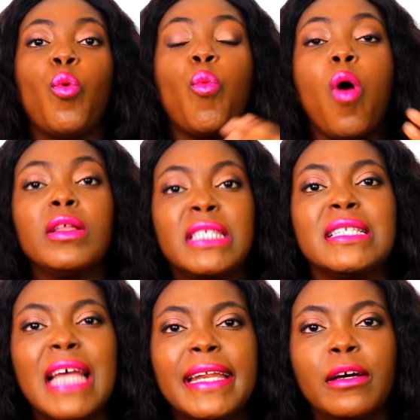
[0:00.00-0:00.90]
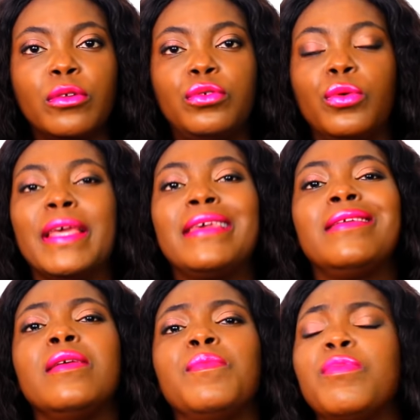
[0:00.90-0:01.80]
What did Daniel do?
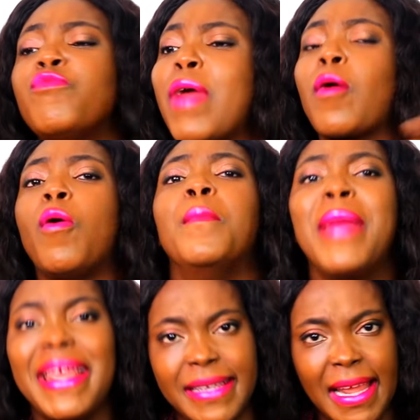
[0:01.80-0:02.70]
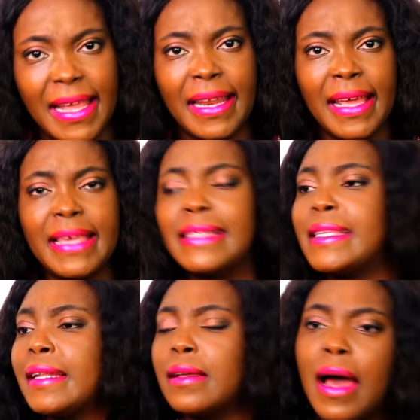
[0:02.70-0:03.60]
He recommended. He
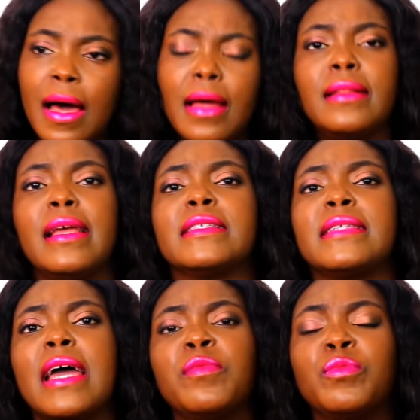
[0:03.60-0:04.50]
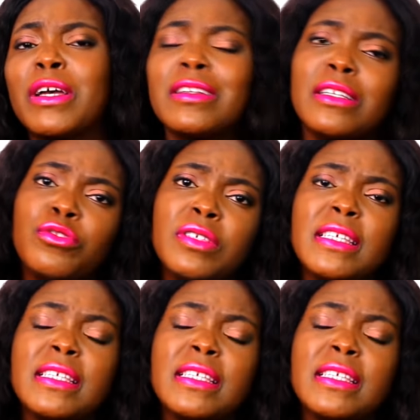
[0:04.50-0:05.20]
said, there's time, because the truth